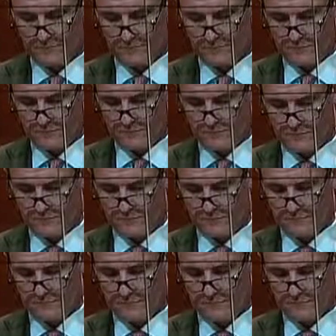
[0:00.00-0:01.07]

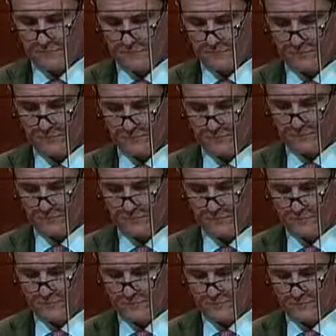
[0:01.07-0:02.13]

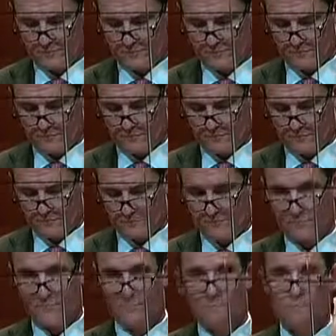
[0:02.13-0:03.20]

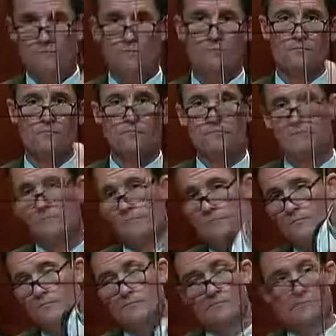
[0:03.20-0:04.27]

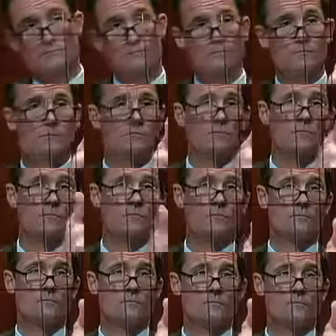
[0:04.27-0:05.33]

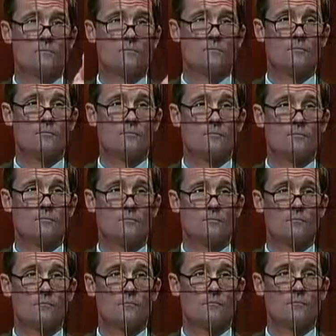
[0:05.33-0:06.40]

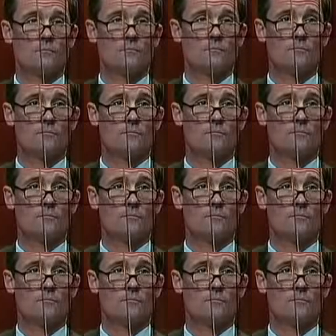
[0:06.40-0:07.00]
(silent)